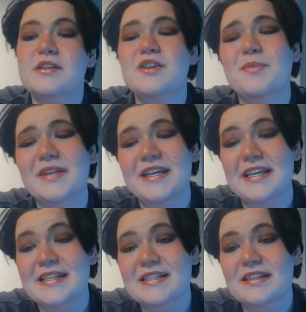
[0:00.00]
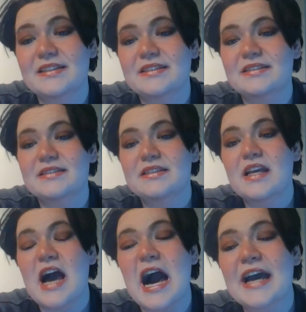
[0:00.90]
So please,
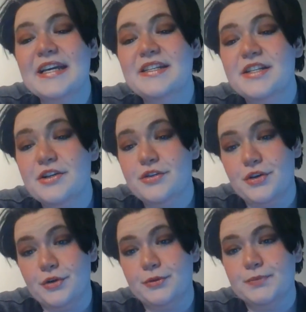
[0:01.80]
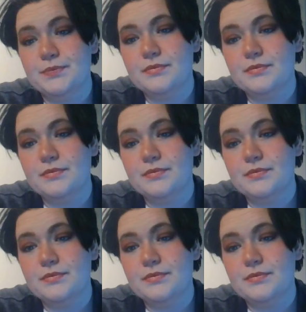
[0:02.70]
I endear you.